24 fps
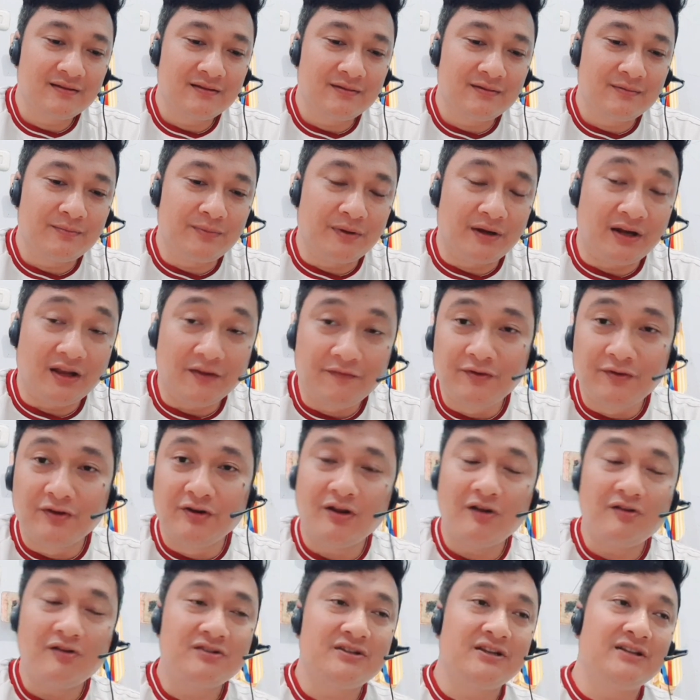But if you
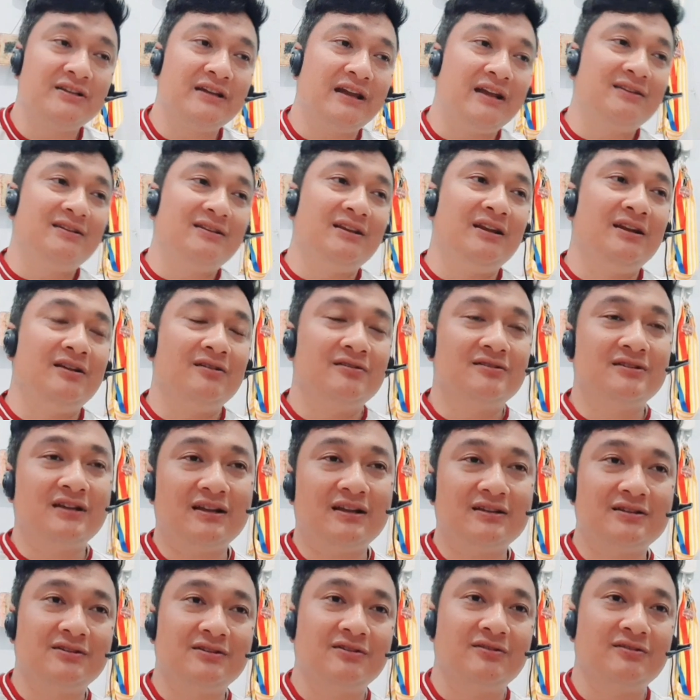notice Anthony Dos
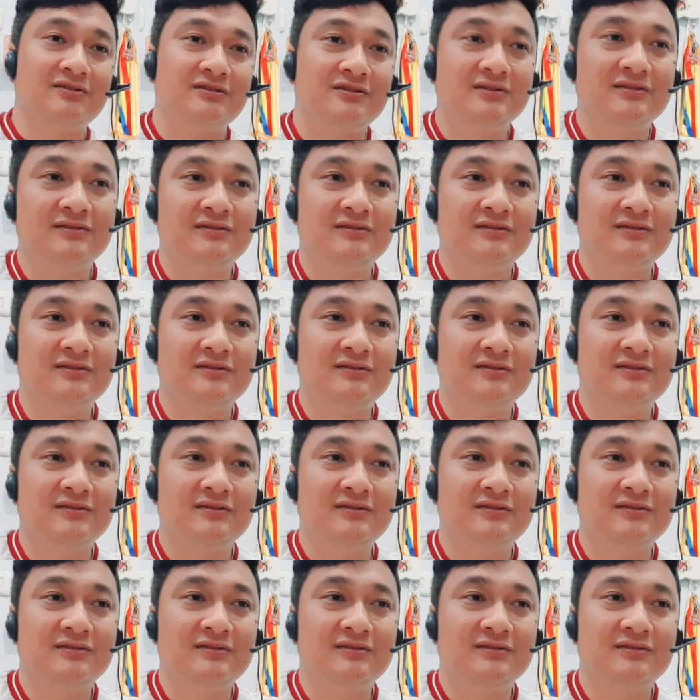Santos,